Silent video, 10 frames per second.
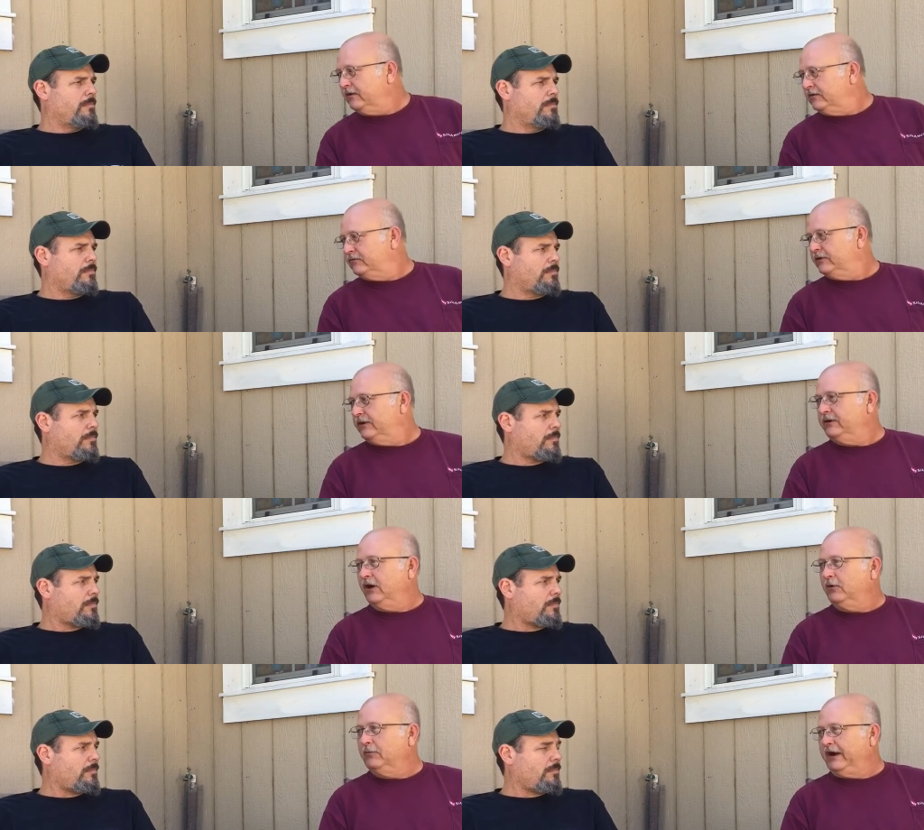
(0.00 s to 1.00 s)
Speaker 1: that
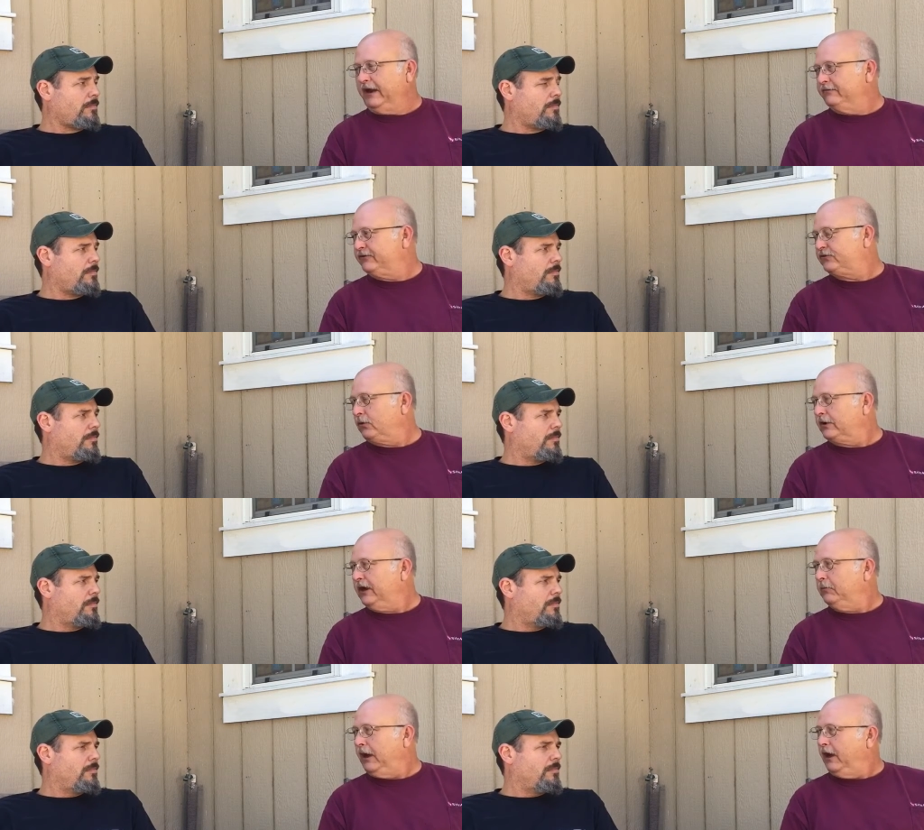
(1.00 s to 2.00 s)
you know might have a
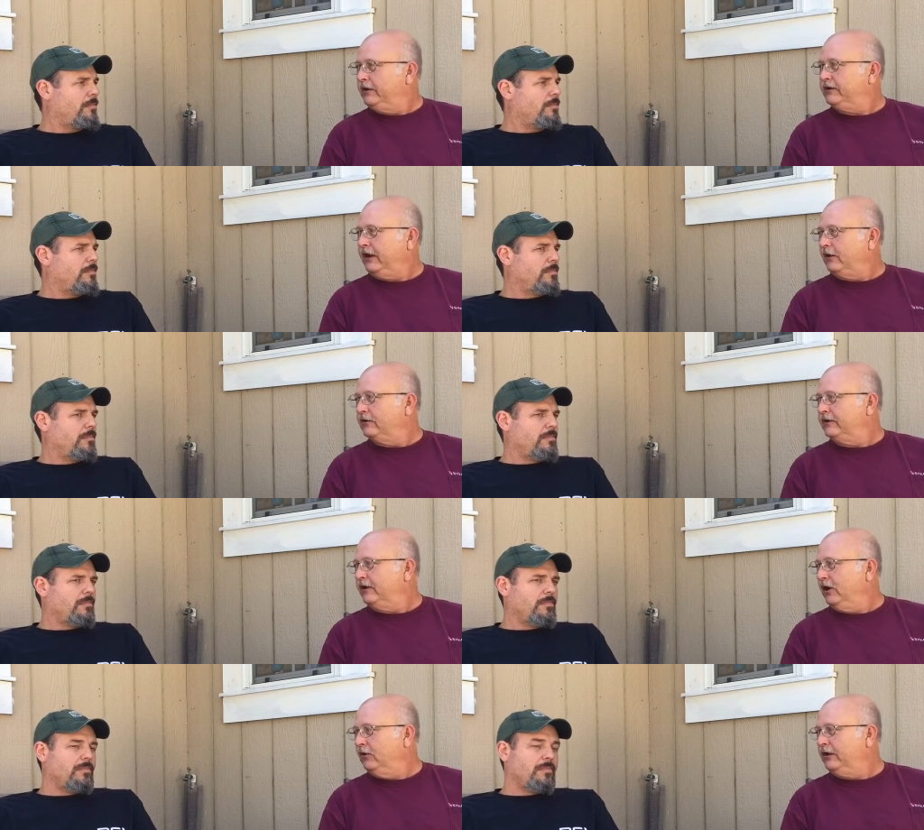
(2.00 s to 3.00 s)
story about and how
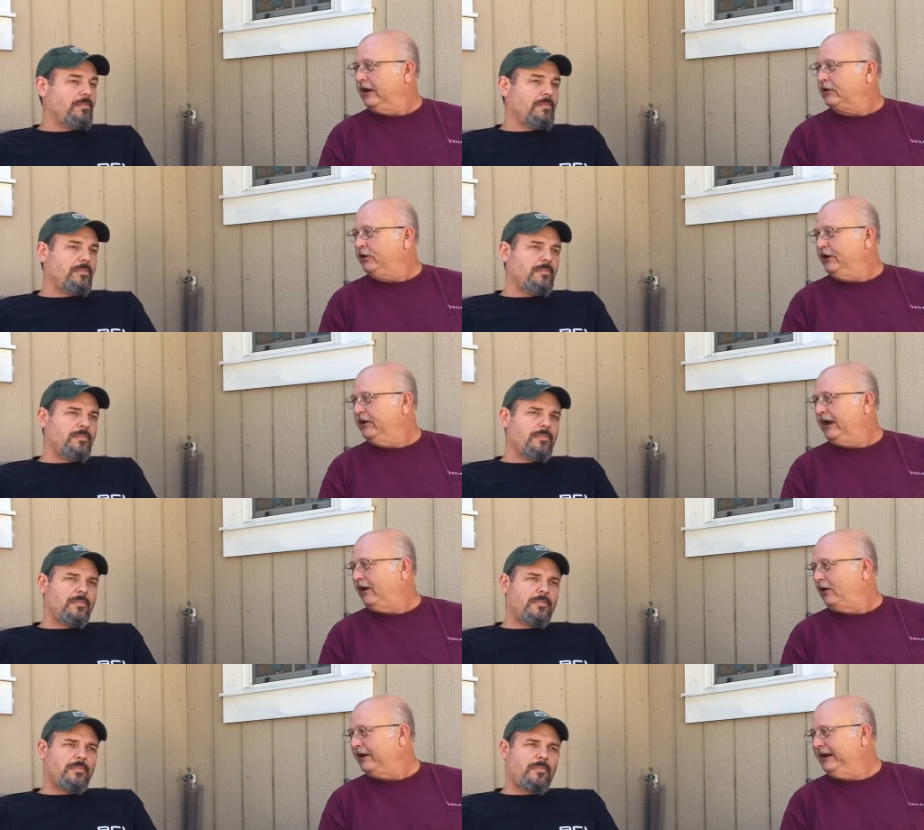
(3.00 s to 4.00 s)
you know how good it,
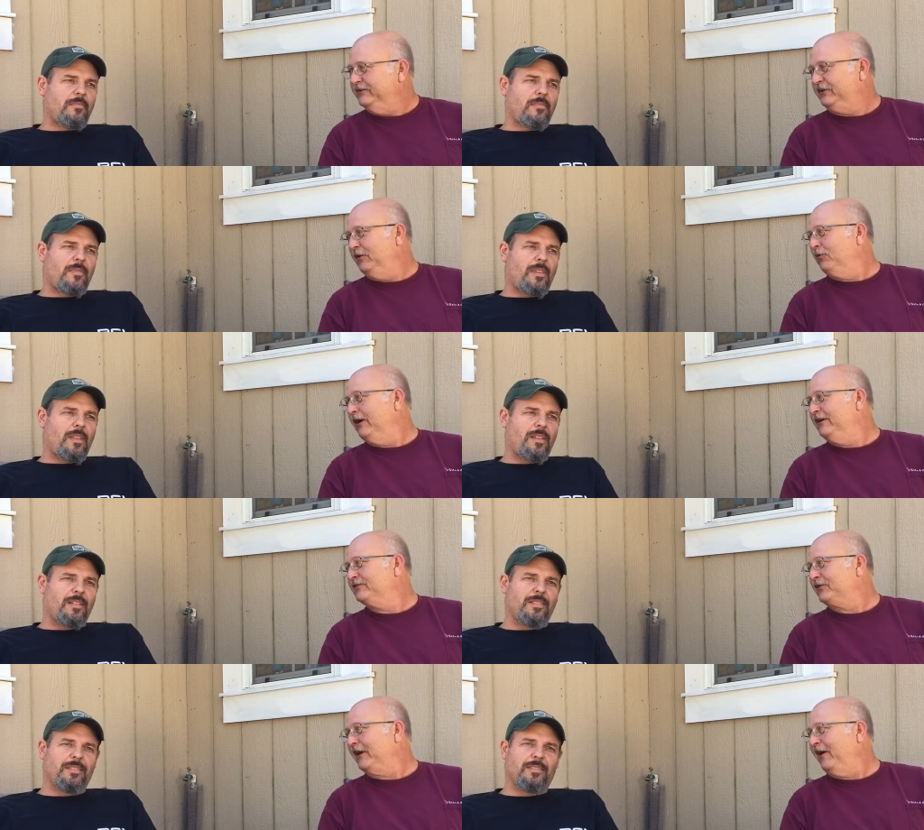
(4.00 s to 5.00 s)
how easy it
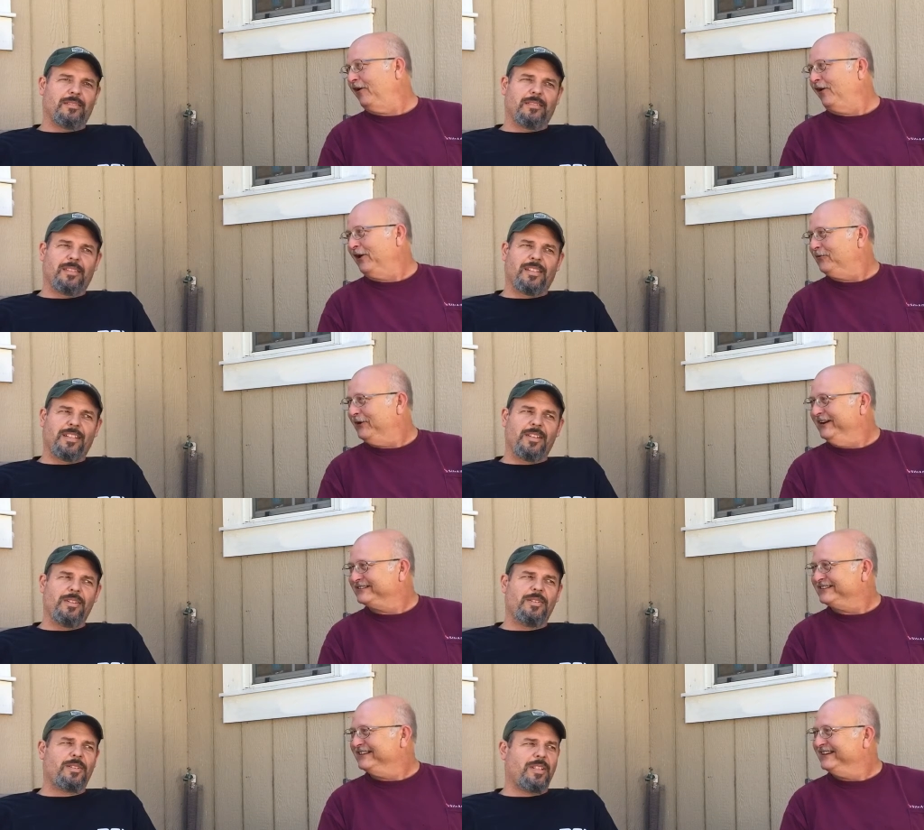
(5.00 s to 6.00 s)
was, or how hard uh, it
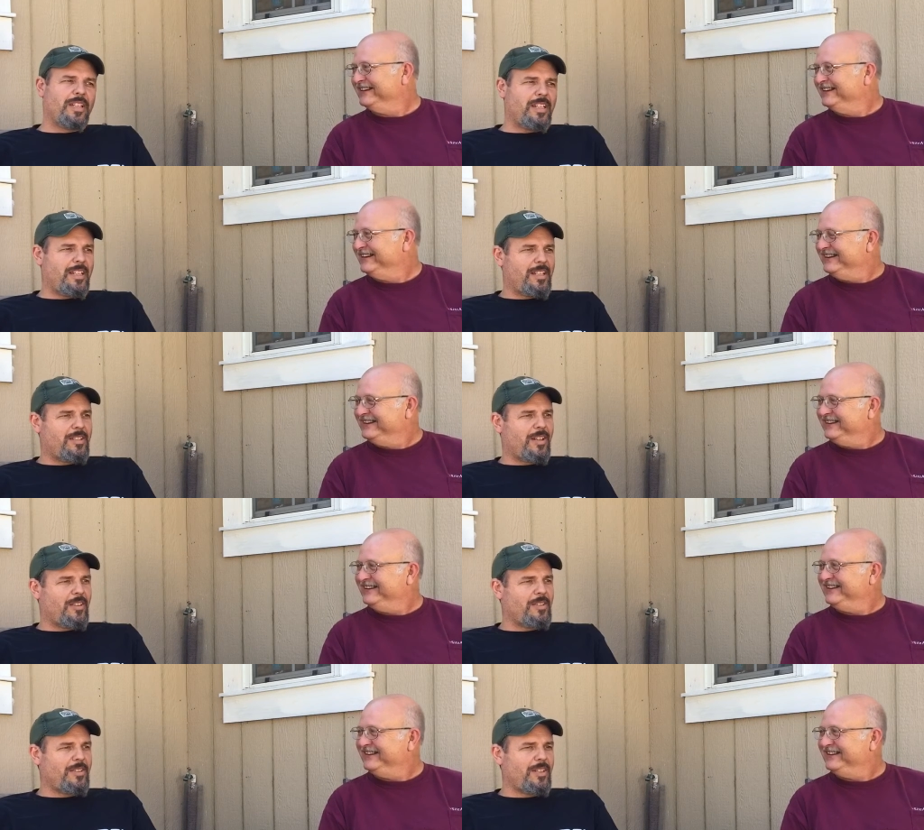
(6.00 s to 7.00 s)
was?
Speaker 2: Usually, it's
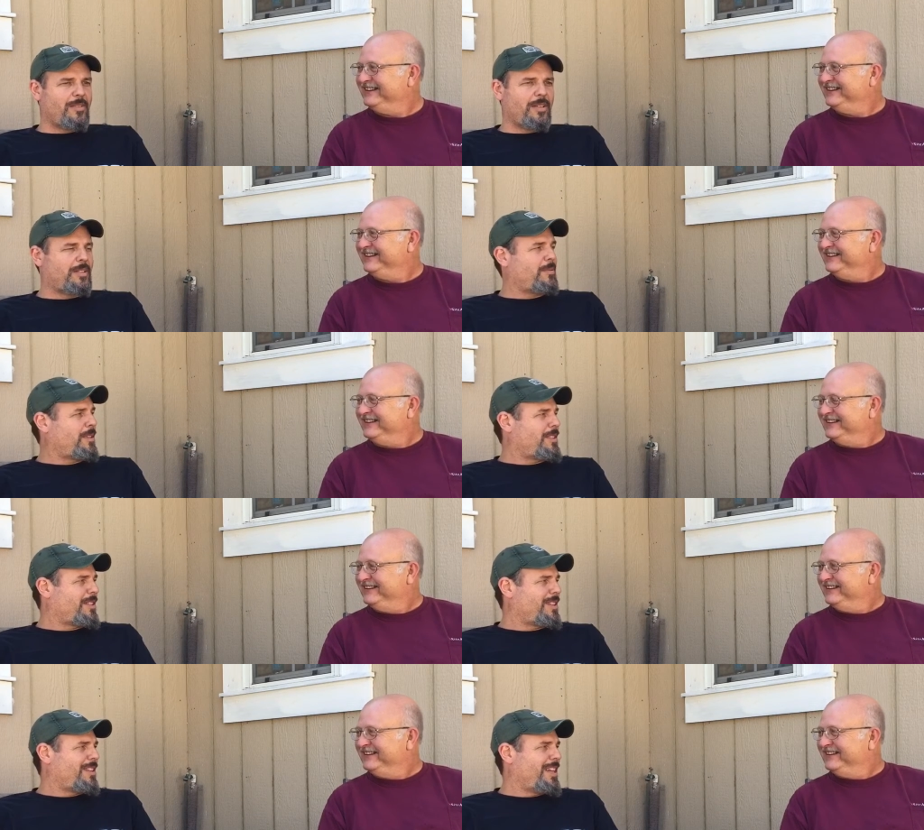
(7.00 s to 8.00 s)
all the secrets when you
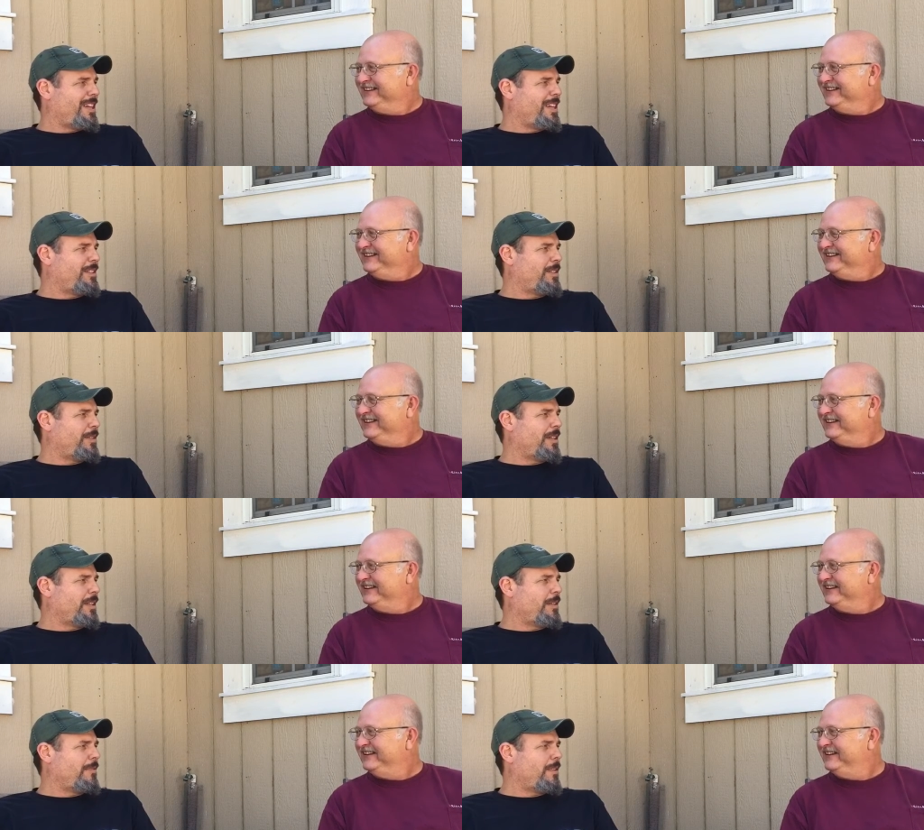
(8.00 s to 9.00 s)
start digging into
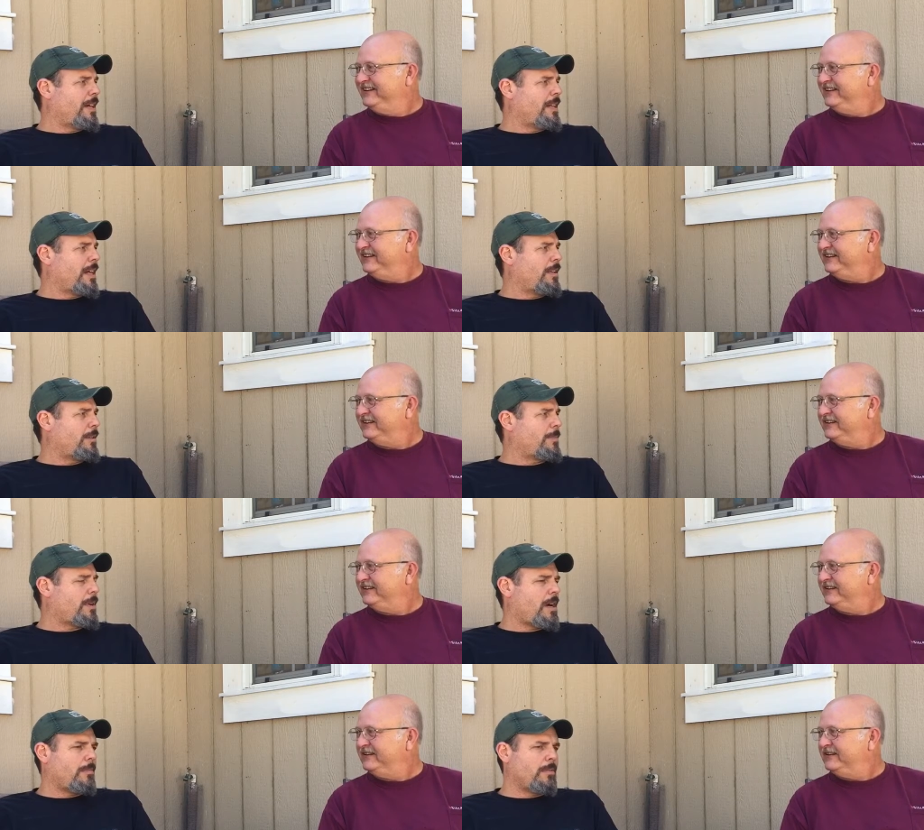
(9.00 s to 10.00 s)
it that you find out the
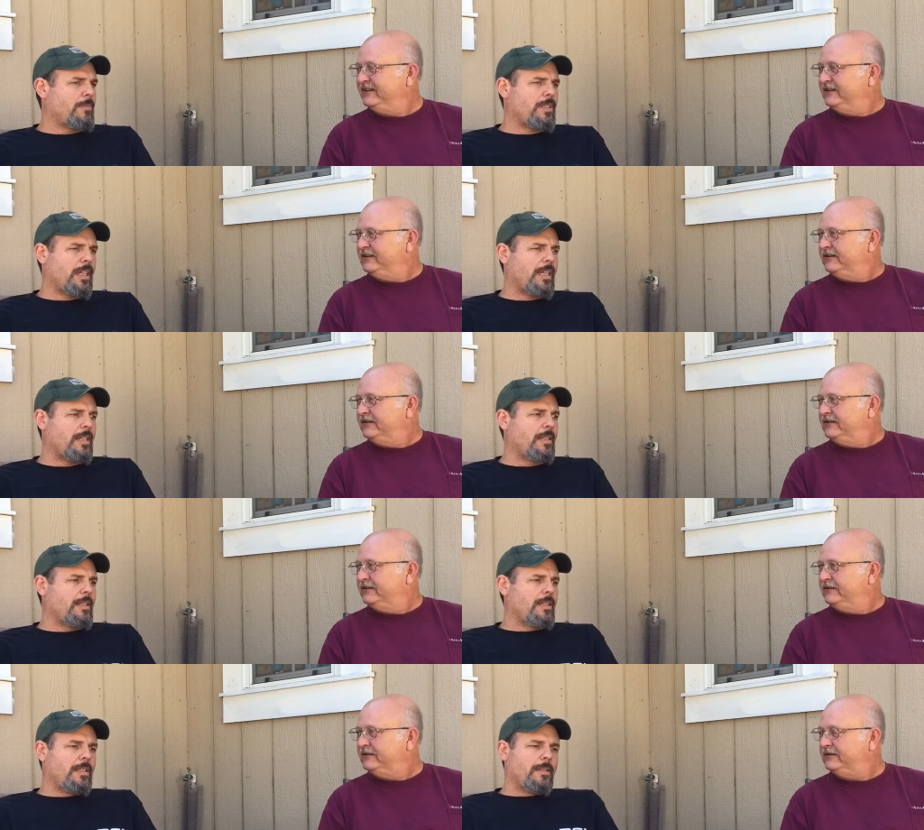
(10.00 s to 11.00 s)
problems. Like
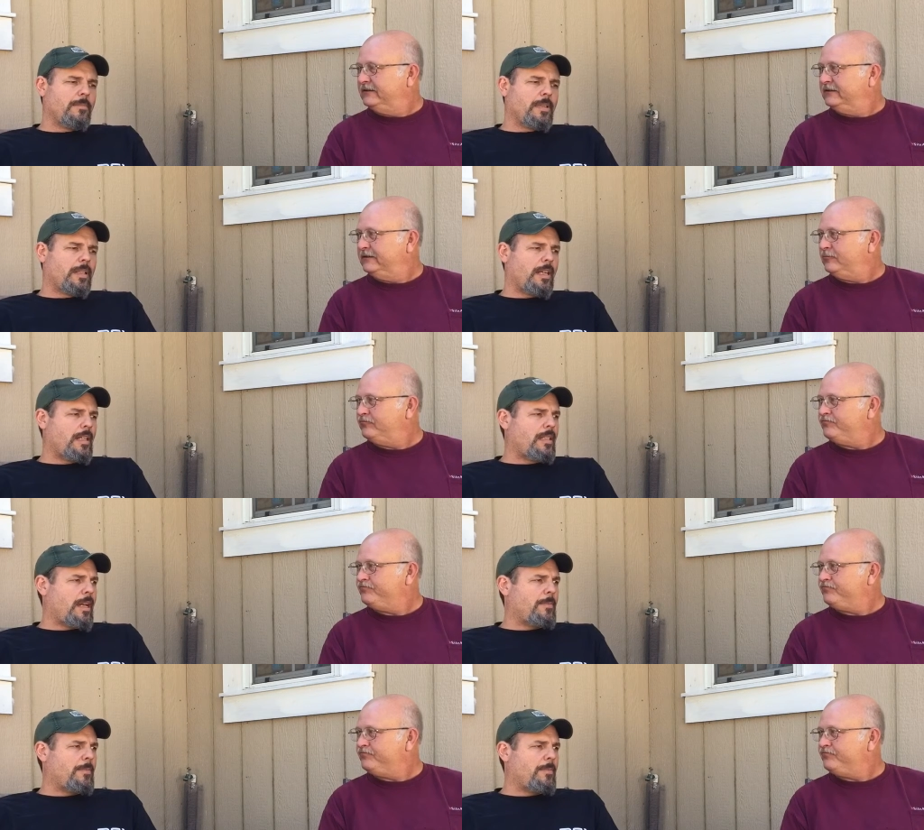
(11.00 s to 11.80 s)
a lot of